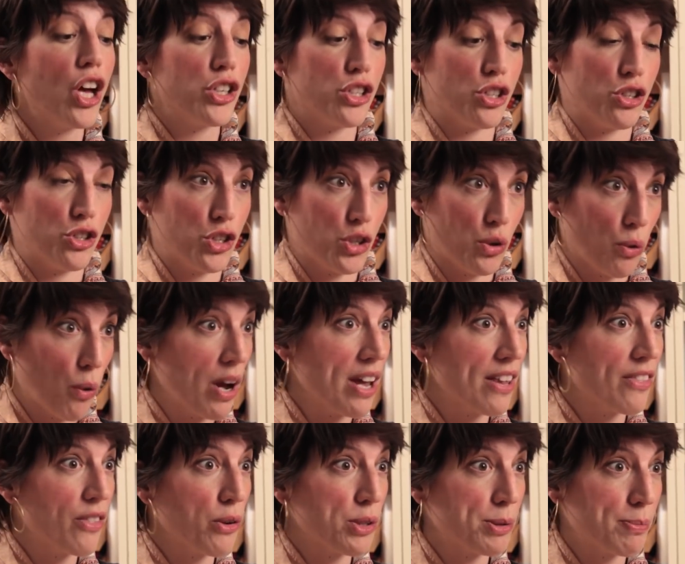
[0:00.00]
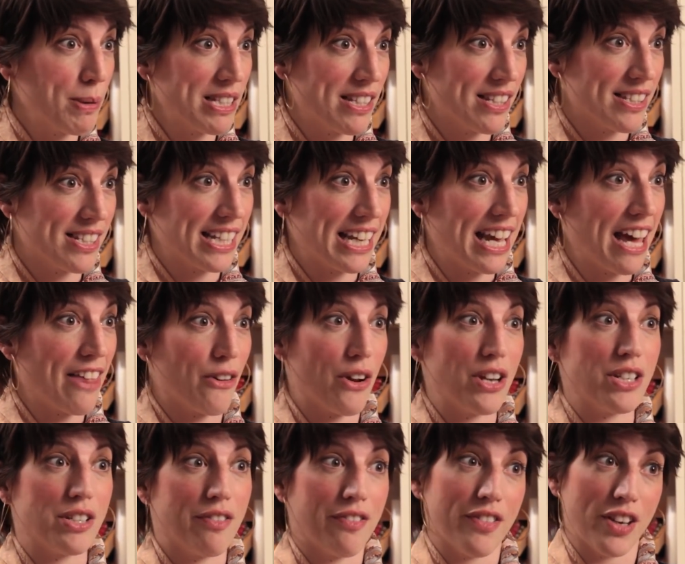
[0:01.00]
to join those pieces together
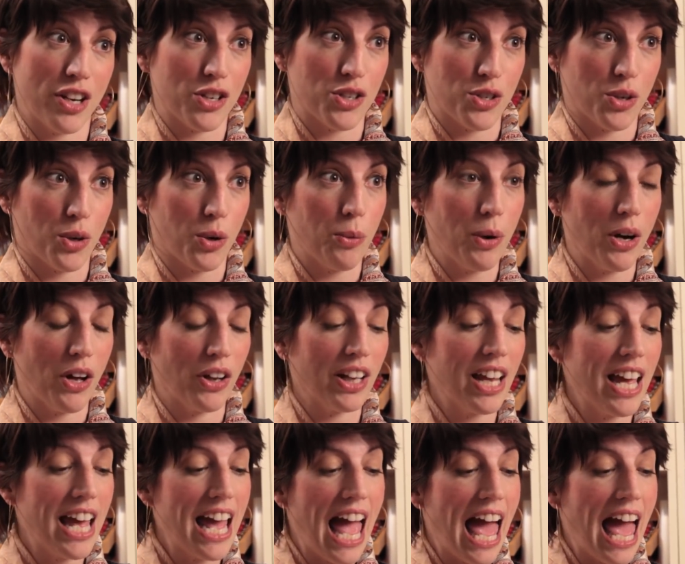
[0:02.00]
and to finish your quilt.